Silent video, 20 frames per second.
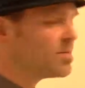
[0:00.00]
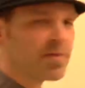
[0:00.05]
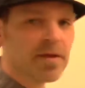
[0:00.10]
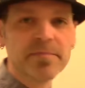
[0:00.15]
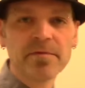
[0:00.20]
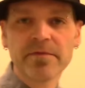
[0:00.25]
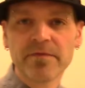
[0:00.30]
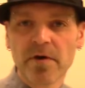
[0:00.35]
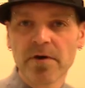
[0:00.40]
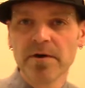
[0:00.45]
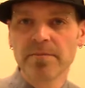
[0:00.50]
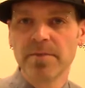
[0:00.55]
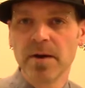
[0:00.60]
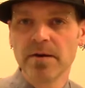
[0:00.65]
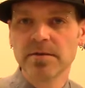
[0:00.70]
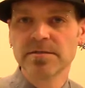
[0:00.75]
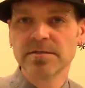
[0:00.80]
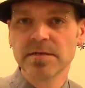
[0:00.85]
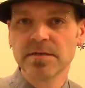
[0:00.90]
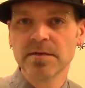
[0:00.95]
people have already
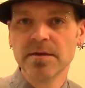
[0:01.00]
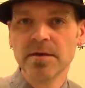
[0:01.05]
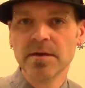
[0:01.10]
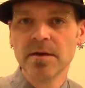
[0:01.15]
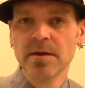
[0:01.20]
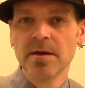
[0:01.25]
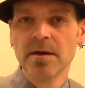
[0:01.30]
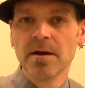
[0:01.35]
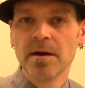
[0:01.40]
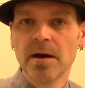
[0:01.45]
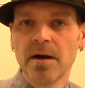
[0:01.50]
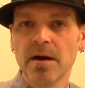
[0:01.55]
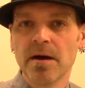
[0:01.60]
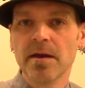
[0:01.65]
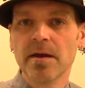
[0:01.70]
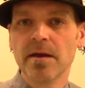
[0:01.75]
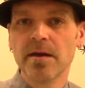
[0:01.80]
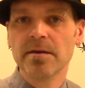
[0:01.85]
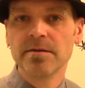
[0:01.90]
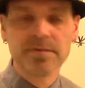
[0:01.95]
posted,
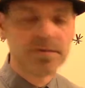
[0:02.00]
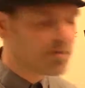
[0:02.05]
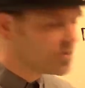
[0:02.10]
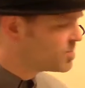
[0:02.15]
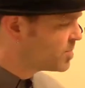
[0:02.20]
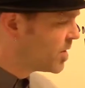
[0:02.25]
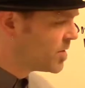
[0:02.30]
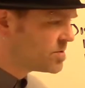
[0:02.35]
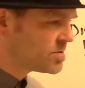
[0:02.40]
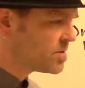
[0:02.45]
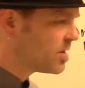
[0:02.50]
and those posts